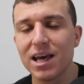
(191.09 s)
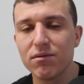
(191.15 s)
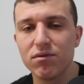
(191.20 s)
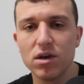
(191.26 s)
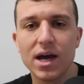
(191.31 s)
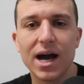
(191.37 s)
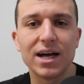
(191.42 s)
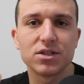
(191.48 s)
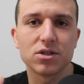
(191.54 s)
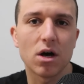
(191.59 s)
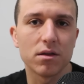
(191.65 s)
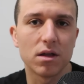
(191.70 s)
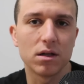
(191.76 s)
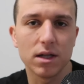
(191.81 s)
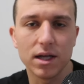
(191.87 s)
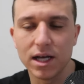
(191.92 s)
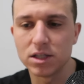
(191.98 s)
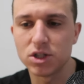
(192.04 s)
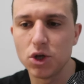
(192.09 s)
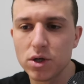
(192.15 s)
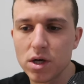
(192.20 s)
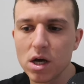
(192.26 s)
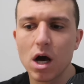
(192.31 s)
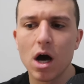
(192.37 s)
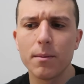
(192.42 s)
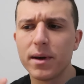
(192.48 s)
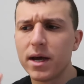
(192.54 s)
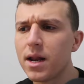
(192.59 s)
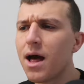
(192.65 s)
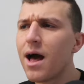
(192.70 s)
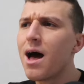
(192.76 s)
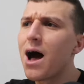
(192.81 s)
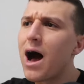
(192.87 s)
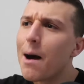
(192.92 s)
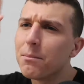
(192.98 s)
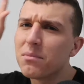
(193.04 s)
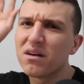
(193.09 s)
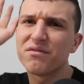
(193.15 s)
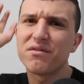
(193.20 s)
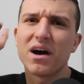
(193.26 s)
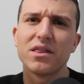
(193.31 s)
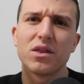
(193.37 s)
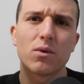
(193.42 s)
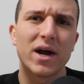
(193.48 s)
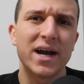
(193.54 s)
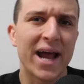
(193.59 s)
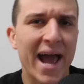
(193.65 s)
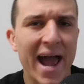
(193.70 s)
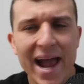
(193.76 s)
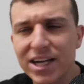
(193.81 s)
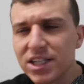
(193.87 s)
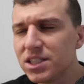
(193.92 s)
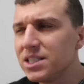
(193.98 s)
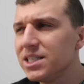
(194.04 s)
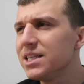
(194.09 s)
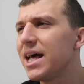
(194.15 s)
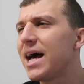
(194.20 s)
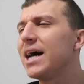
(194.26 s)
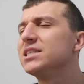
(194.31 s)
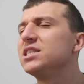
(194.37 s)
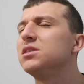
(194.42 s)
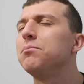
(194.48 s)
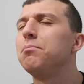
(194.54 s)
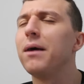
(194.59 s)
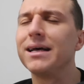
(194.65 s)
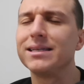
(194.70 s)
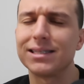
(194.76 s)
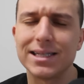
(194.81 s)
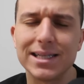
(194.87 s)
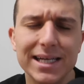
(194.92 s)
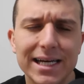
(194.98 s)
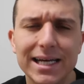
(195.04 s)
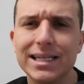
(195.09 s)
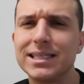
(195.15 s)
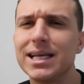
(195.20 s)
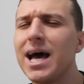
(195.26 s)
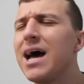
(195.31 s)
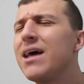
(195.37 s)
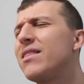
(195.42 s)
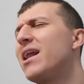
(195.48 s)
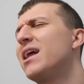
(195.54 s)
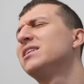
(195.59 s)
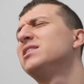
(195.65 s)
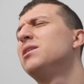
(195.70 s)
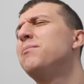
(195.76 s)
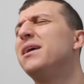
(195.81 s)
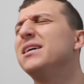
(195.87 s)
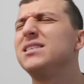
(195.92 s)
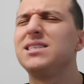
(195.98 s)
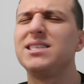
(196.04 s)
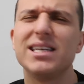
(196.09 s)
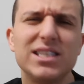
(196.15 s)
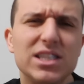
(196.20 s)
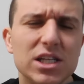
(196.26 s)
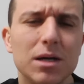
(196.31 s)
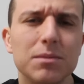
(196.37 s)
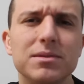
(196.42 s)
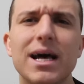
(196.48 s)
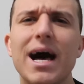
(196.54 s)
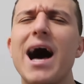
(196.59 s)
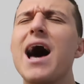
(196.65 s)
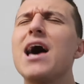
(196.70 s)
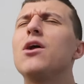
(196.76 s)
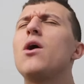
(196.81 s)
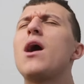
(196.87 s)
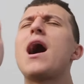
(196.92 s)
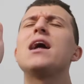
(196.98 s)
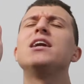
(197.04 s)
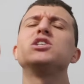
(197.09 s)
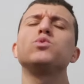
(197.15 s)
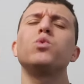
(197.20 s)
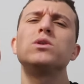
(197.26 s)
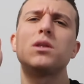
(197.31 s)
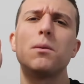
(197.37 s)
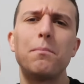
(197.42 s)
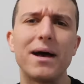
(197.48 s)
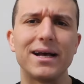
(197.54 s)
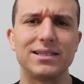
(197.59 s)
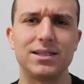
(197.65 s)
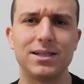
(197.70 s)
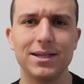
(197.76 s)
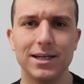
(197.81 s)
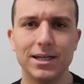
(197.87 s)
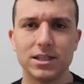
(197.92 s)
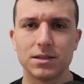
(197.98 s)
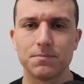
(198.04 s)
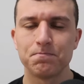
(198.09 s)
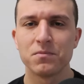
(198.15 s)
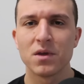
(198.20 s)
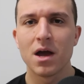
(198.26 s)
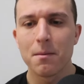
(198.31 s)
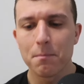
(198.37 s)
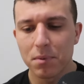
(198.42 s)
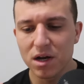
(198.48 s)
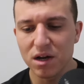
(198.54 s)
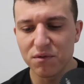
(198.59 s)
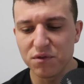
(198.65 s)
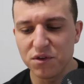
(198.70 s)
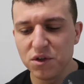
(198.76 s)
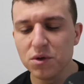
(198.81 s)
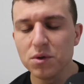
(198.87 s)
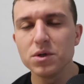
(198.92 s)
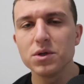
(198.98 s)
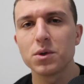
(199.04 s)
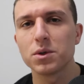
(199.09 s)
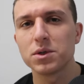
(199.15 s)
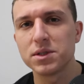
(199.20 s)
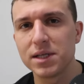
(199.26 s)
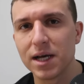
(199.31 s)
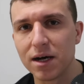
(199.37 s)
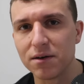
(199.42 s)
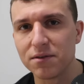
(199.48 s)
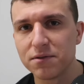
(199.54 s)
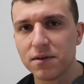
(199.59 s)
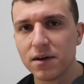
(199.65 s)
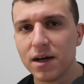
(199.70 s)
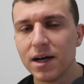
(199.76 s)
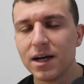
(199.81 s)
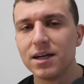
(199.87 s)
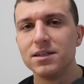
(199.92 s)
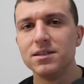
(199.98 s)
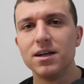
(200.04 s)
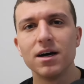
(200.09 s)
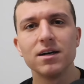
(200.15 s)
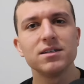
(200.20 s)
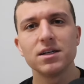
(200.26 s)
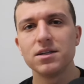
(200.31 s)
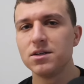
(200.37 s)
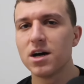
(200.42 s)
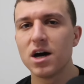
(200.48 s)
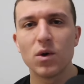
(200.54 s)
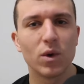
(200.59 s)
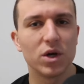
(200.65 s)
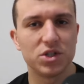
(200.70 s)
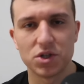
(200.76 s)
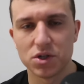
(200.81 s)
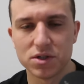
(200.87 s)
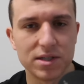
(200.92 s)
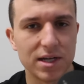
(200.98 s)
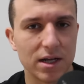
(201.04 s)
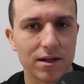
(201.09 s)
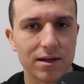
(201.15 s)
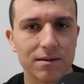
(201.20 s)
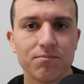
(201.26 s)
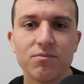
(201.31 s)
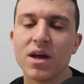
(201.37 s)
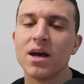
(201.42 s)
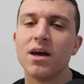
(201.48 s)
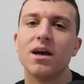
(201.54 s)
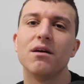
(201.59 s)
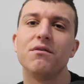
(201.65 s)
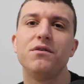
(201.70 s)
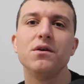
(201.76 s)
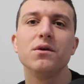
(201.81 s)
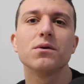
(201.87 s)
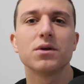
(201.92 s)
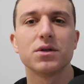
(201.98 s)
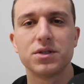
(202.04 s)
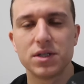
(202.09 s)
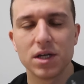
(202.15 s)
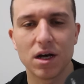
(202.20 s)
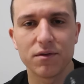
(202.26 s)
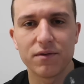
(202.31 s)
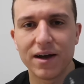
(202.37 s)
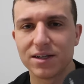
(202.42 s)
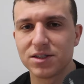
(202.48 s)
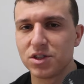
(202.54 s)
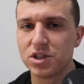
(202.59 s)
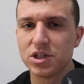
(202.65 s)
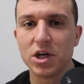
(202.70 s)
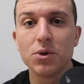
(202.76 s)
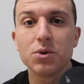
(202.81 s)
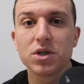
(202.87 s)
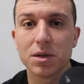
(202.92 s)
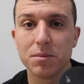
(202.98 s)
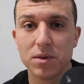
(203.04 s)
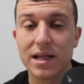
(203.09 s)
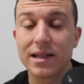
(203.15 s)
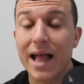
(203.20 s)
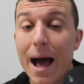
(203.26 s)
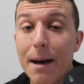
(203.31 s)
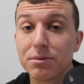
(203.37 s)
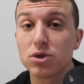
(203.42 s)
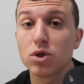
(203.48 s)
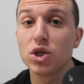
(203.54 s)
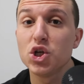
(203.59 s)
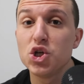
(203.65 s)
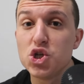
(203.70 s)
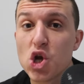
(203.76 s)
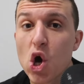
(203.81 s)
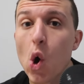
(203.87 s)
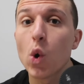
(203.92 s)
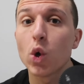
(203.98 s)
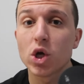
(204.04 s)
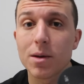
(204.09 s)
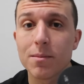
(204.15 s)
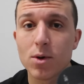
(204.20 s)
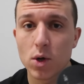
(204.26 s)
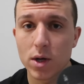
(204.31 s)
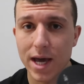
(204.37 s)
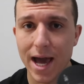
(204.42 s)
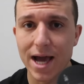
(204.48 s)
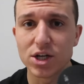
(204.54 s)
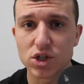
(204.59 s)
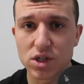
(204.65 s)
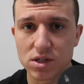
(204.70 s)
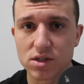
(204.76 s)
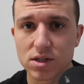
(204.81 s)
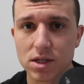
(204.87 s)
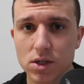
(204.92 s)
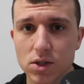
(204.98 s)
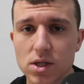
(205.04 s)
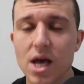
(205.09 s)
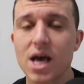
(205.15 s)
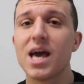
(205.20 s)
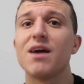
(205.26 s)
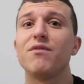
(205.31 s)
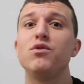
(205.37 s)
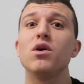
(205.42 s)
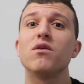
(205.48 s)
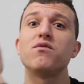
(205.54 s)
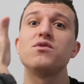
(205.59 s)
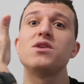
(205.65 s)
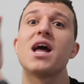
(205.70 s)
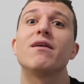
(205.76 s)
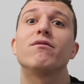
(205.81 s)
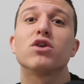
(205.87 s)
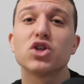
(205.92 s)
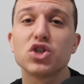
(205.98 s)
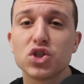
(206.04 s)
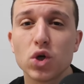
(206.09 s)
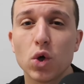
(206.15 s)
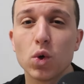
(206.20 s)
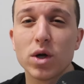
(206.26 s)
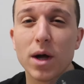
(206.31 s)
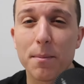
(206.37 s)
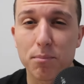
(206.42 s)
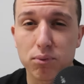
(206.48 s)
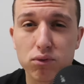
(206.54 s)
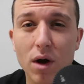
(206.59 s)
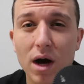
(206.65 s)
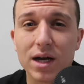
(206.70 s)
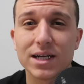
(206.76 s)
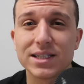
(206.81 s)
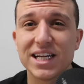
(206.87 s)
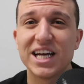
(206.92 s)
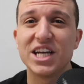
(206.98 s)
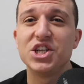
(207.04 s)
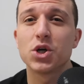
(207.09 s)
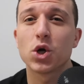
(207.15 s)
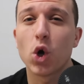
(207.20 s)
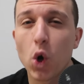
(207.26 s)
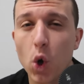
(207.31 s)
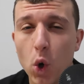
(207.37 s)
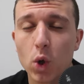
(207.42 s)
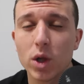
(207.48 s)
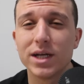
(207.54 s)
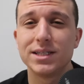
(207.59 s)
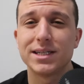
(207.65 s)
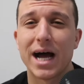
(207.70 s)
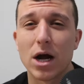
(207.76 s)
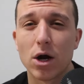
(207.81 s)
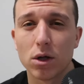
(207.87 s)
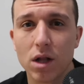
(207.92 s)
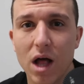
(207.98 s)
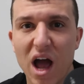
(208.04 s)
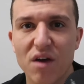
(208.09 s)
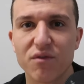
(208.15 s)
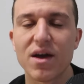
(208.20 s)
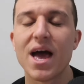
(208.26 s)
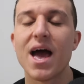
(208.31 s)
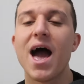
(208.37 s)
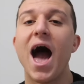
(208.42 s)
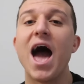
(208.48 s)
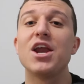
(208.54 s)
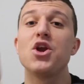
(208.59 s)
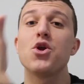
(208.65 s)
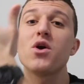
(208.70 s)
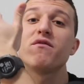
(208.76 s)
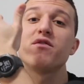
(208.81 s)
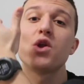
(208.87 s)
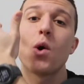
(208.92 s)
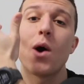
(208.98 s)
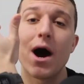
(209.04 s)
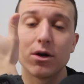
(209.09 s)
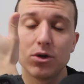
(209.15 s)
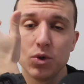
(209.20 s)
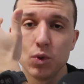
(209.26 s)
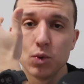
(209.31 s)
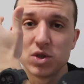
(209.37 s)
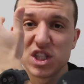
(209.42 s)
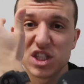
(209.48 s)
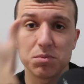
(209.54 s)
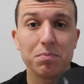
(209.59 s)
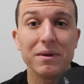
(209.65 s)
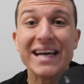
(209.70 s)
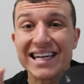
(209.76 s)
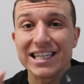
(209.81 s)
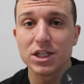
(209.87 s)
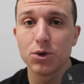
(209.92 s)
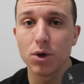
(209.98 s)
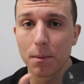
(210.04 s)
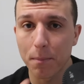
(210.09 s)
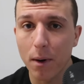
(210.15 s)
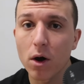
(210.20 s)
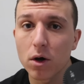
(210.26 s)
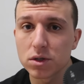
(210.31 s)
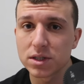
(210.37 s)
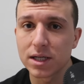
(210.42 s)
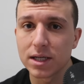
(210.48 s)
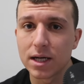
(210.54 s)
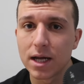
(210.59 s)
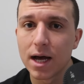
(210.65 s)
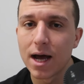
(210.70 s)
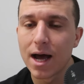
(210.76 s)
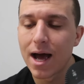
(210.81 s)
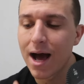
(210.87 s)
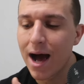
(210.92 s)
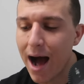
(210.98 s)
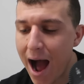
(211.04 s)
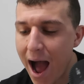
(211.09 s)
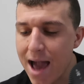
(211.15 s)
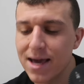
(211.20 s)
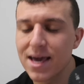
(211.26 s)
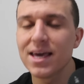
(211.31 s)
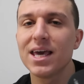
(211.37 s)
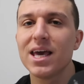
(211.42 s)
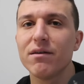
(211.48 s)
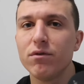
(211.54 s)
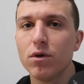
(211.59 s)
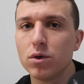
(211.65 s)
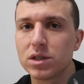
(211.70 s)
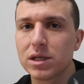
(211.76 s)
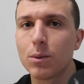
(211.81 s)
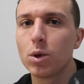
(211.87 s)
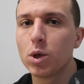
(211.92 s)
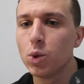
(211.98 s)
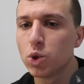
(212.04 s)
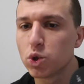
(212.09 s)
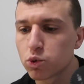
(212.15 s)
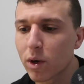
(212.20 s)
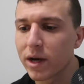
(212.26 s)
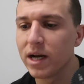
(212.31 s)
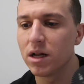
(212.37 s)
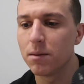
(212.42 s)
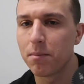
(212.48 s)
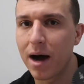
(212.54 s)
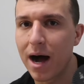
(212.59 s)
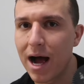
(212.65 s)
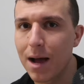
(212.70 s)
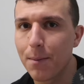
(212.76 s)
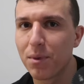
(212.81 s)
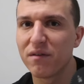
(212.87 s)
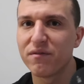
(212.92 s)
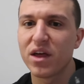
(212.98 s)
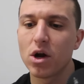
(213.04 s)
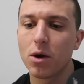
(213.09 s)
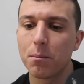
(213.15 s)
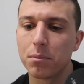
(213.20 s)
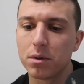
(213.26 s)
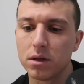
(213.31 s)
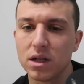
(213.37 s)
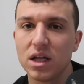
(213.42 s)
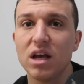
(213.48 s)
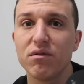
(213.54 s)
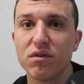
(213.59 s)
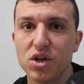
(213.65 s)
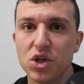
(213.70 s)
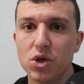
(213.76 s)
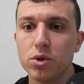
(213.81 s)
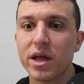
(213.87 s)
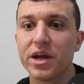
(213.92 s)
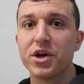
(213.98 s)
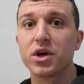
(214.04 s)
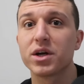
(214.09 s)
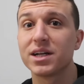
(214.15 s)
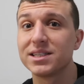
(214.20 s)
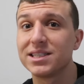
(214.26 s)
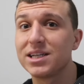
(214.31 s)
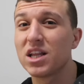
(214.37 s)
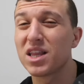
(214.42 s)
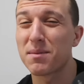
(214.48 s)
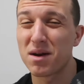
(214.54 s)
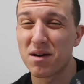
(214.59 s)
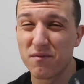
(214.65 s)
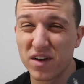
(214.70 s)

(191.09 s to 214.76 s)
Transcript: give you guys all the leads. You can come in, I'm gonna find the right agency that has the best leads, that has the best systems. I don't I just want the best leads. But if you yourself doesn't know what you're selling, if you yourself has no absolutely no communication skills, if you have never sold a product in your whole entire life and you don't even know how to speak to a person, I can give you someone who is ready to buy, but if they don't believe in you that you're going to sell them an